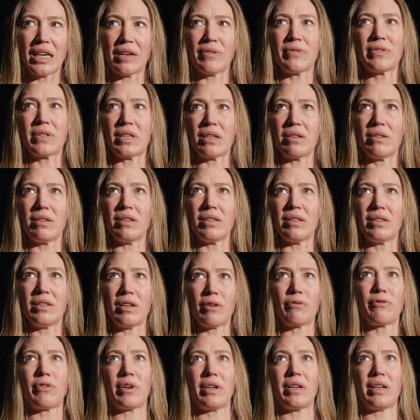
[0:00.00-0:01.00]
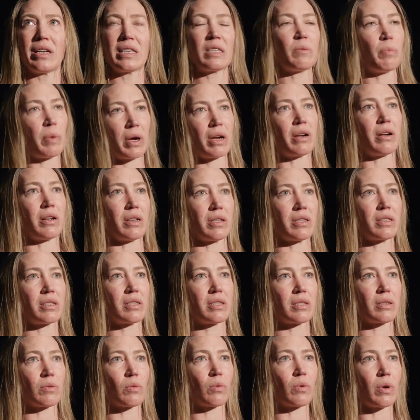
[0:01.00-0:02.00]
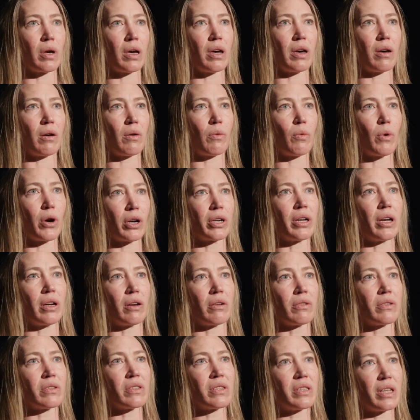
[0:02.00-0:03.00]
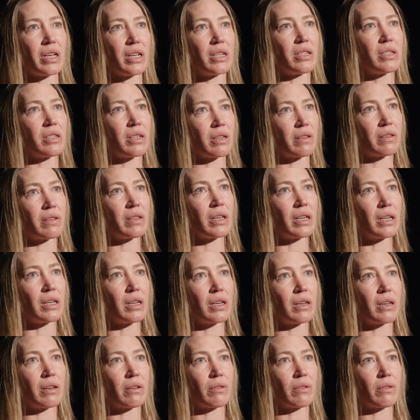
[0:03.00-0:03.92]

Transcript: a different experience working on stage, I think.